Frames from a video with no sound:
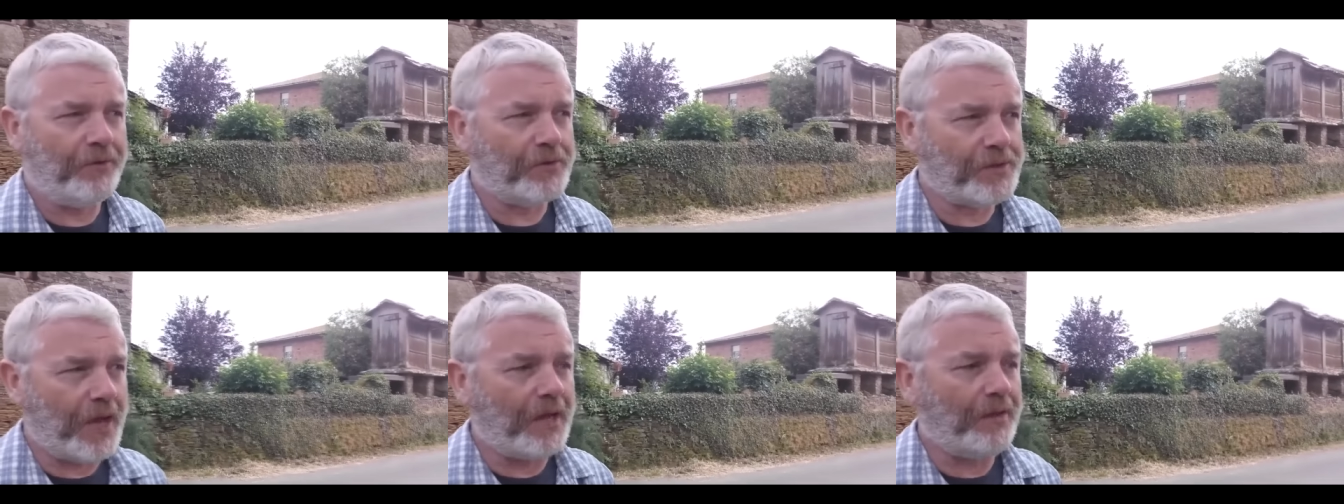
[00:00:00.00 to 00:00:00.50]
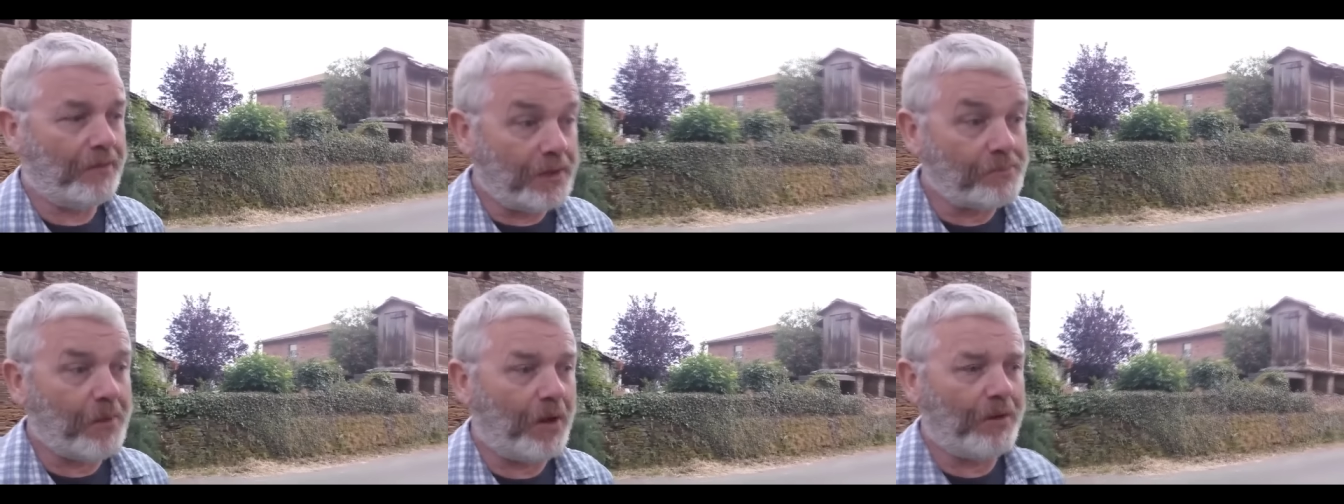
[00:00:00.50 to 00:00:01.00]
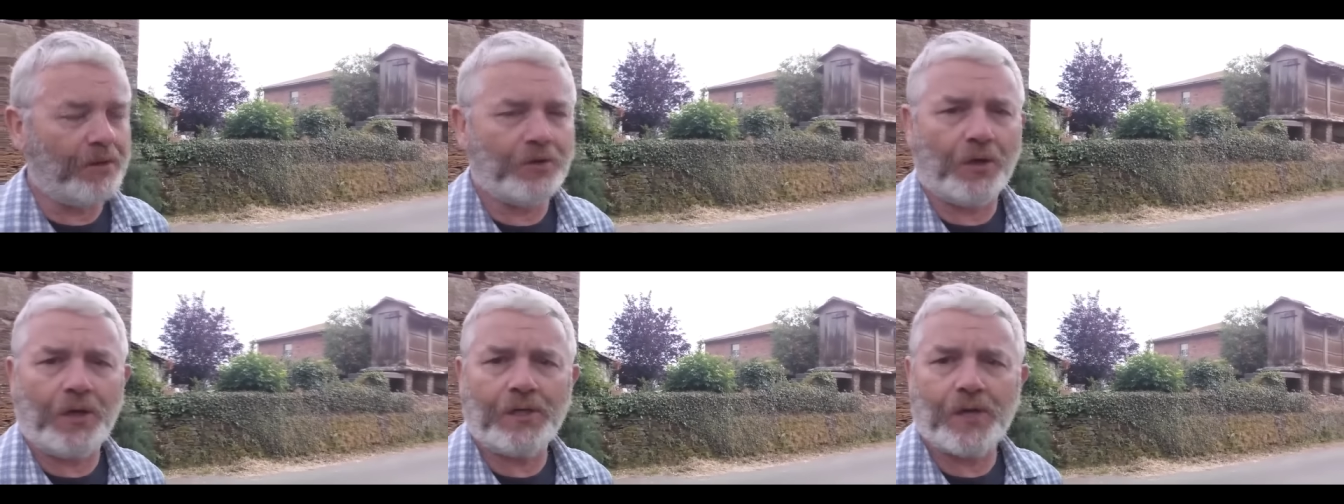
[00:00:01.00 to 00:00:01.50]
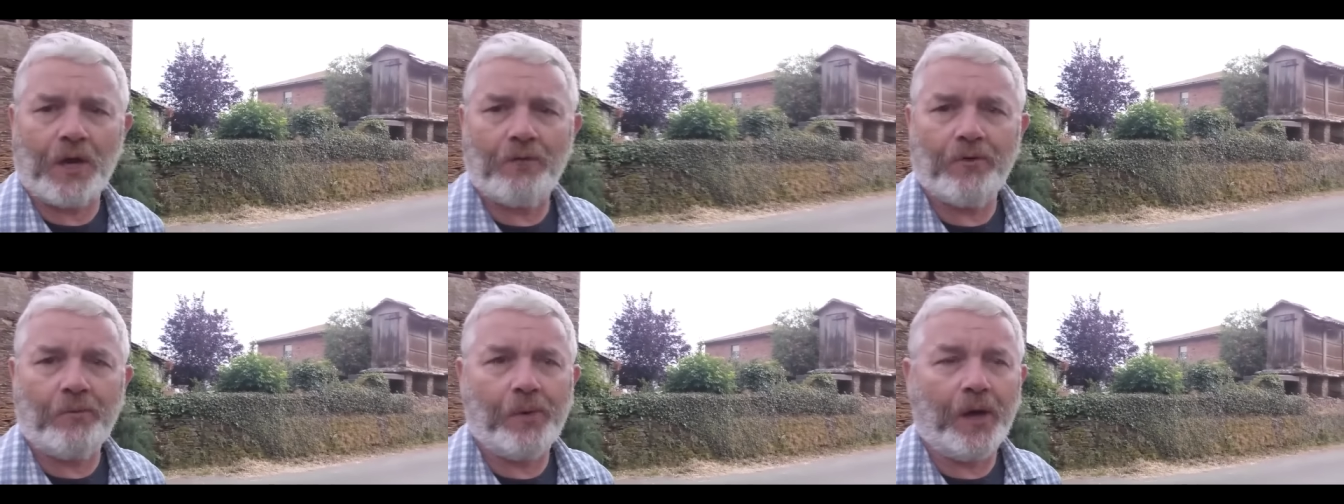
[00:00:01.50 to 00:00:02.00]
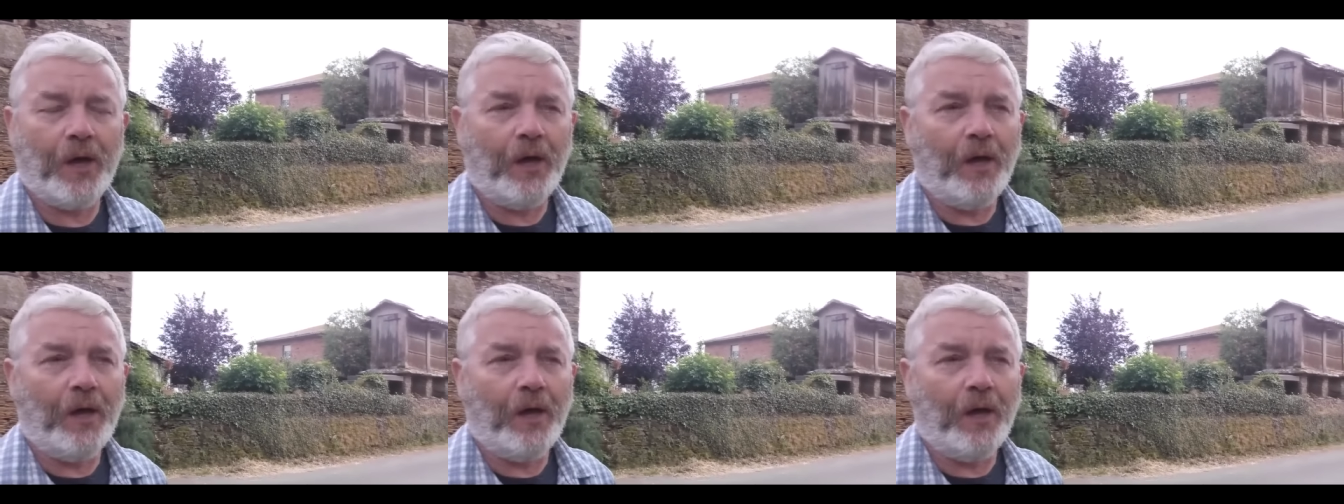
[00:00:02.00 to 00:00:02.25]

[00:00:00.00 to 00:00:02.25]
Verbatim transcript: feel sad that this part of the journey's over, but,